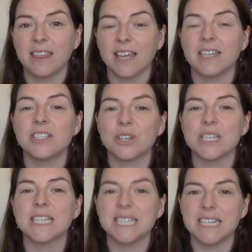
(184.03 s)
that it
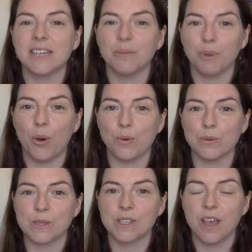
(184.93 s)
doesn't
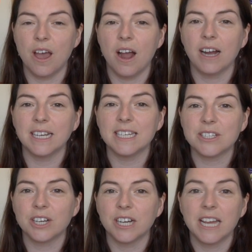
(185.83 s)
decompose. Our
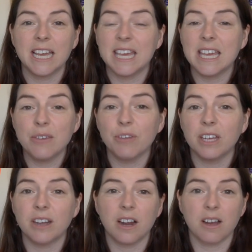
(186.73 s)
litter, even our